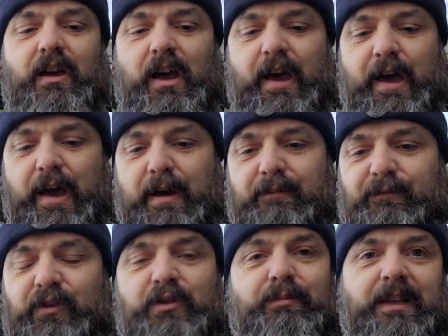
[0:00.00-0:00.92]

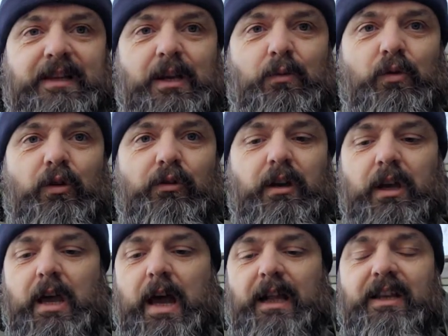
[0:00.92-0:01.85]
for splitting wood.
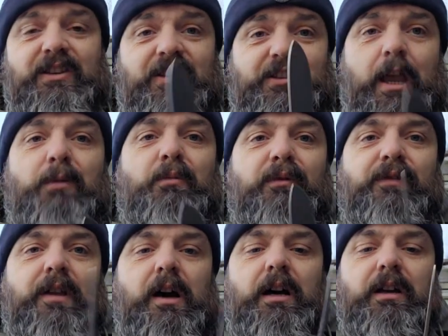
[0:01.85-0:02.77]
And it's the same with
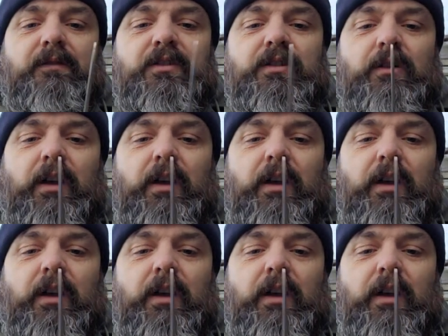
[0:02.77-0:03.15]
knives.